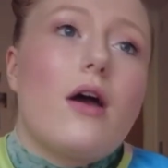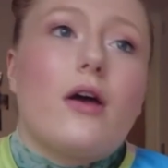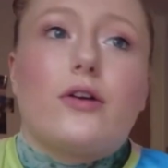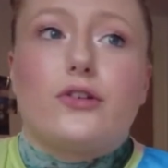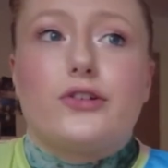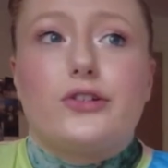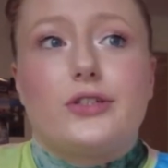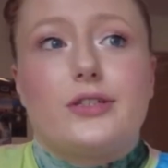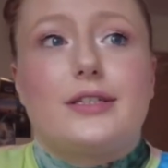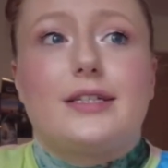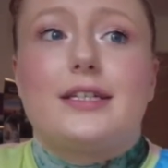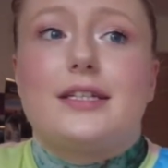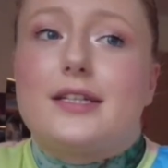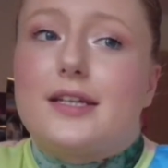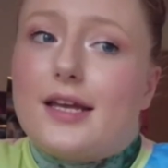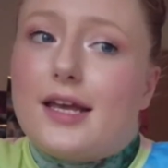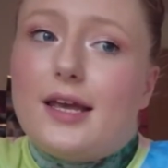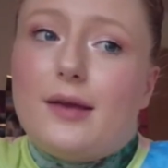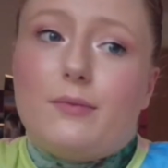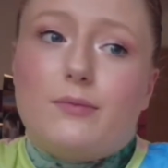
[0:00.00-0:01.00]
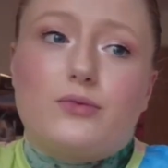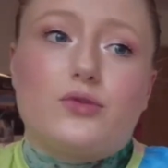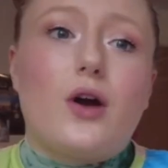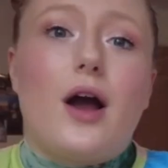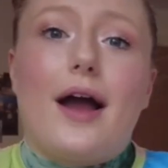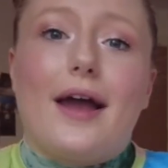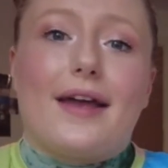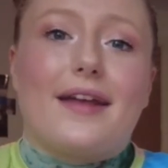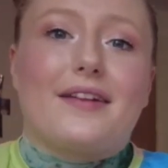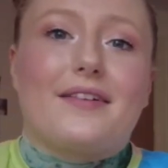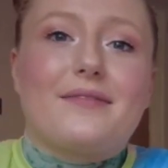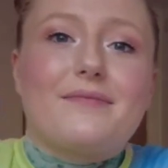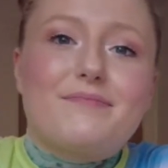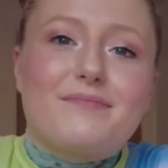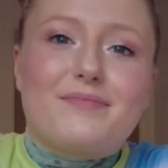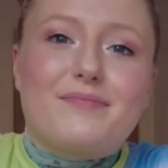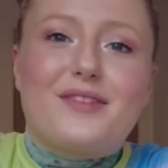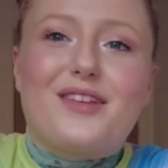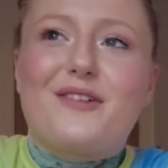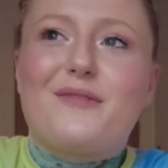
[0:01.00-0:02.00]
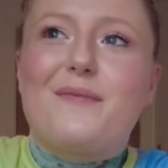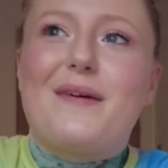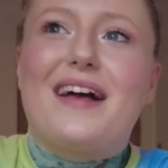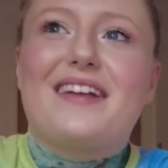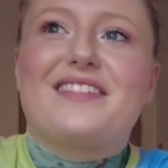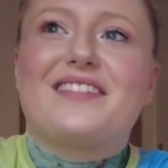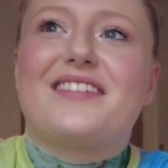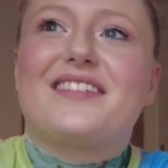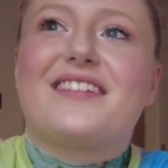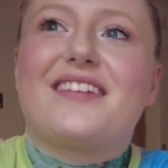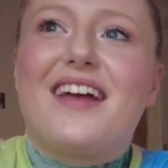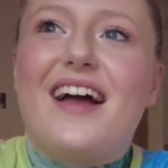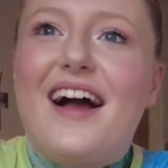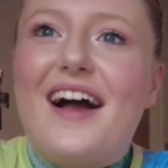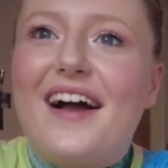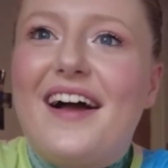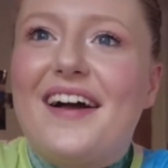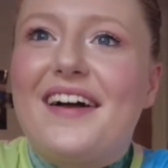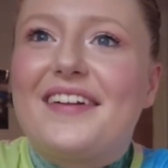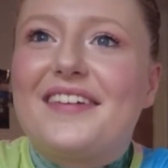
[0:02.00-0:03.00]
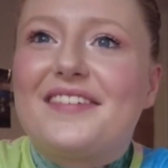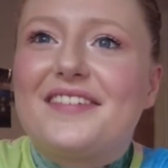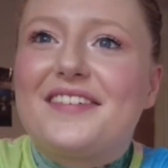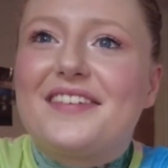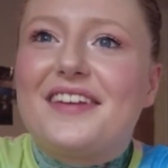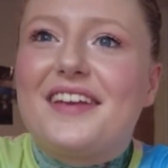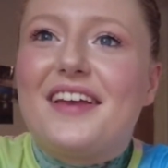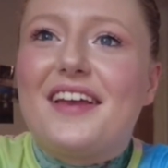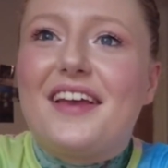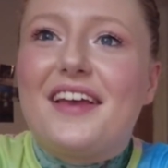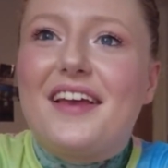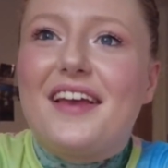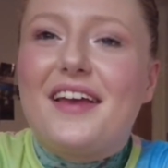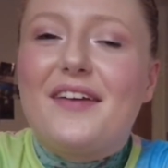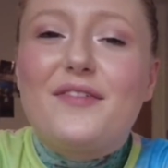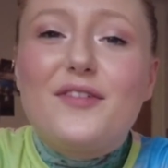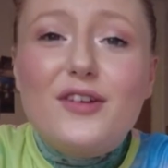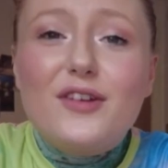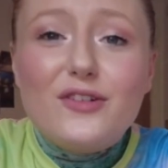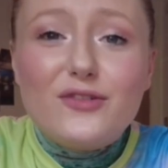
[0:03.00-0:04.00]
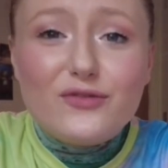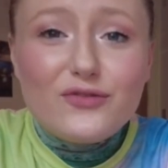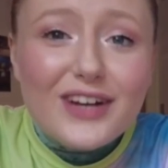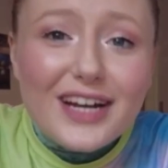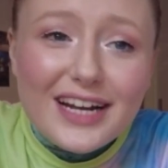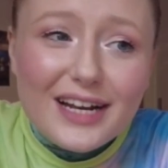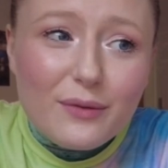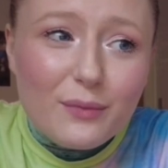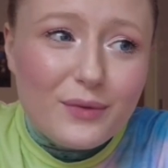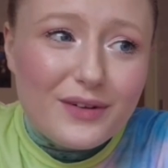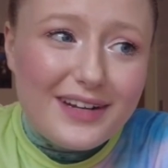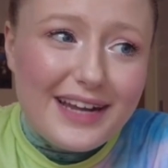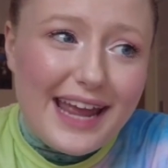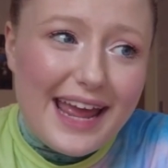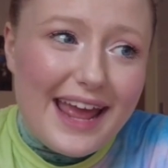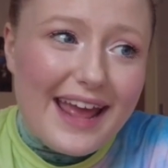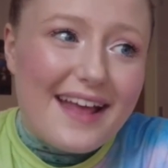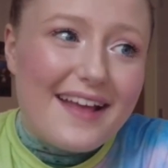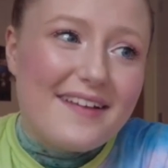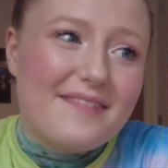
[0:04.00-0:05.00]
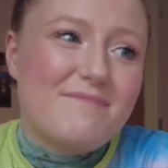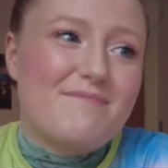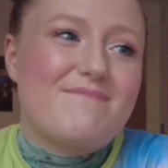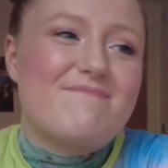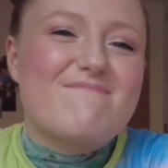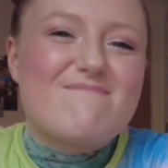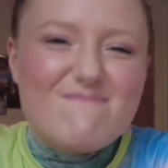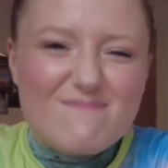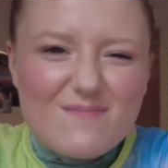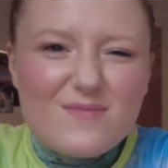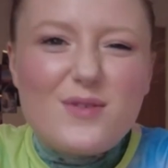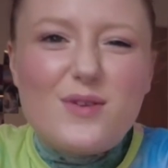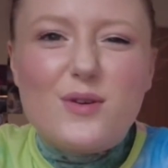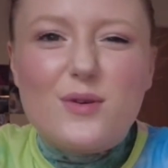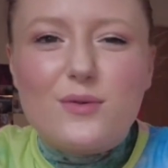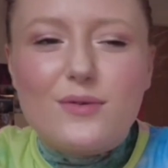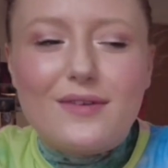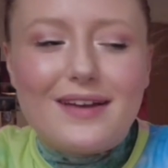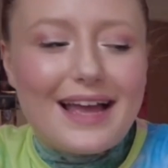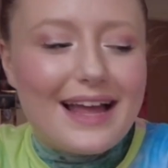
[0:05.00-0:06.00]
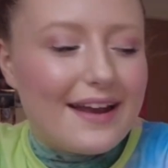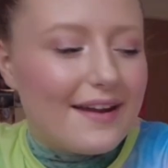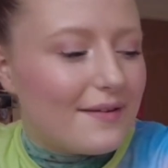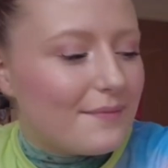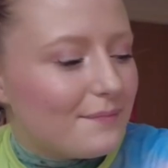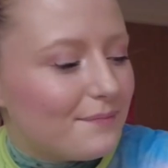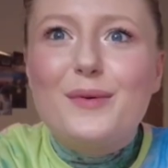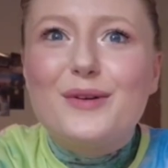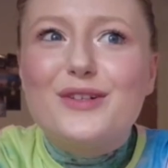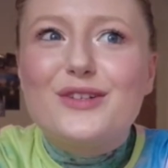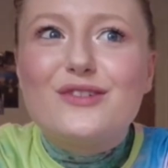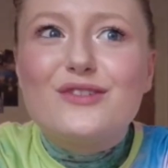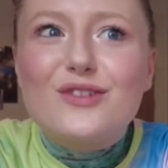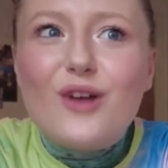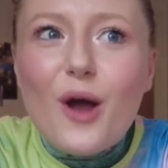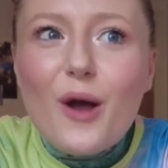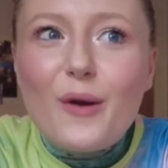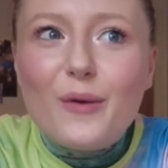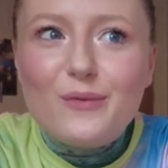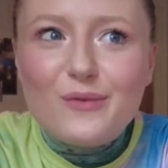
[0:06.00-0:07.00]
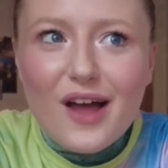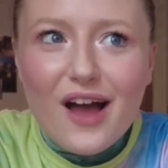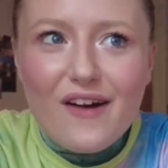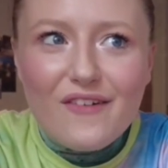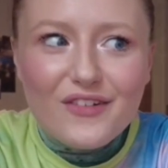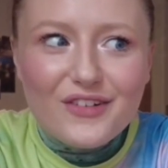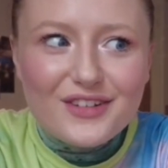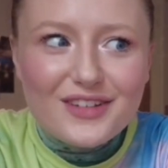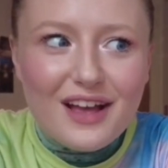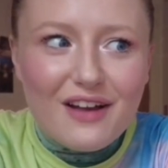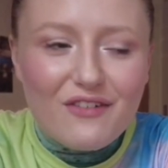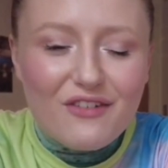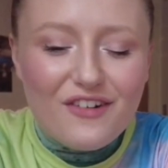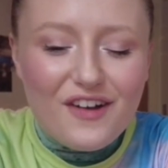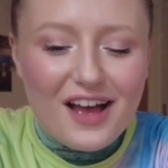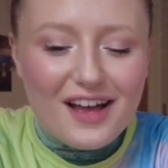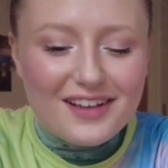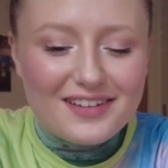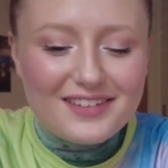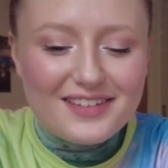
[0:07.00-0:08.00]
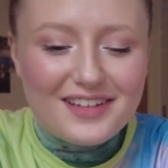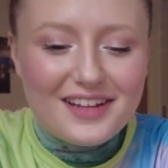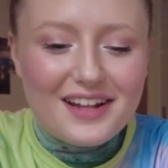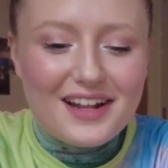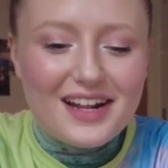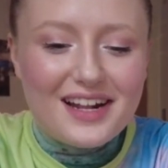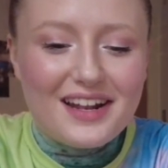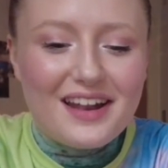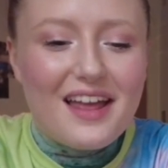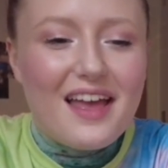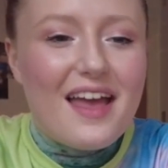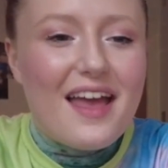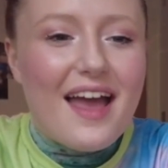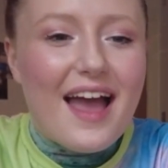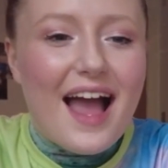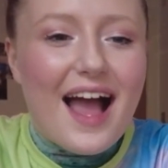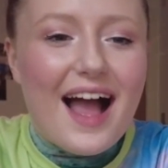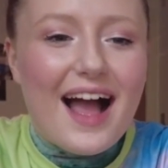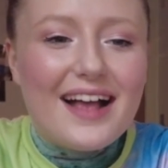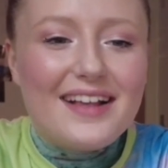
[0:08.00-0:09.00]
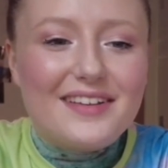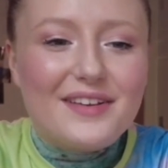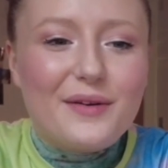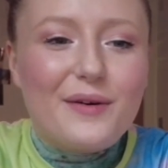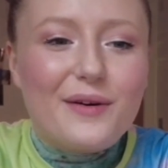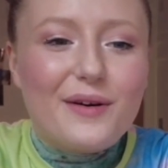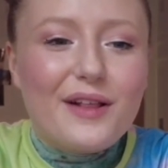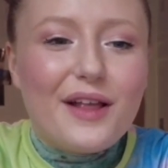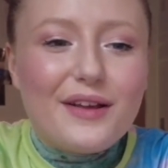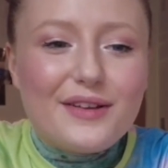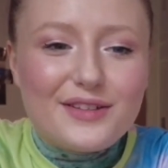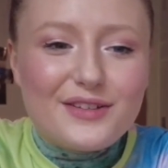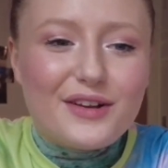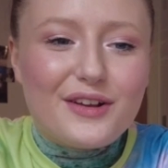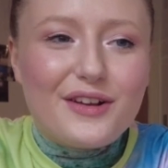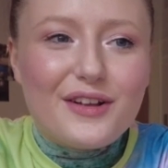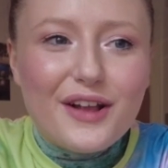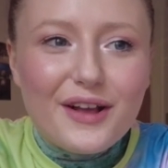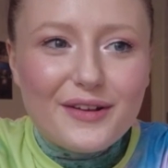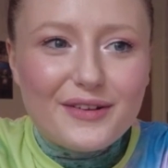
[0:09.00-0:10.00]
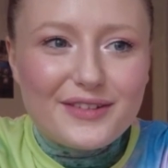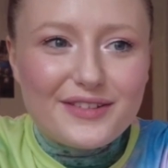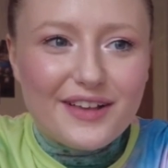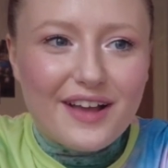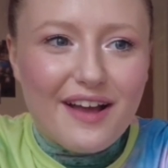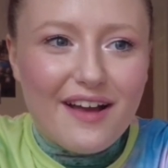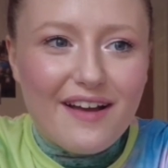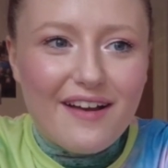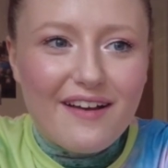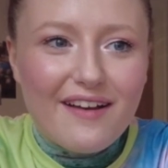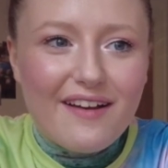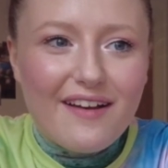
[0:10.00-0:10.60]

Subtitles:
you just need to keep trying your best, and if you really want it, you'll get it. I was so nervous at first, and then as it got closer and closer,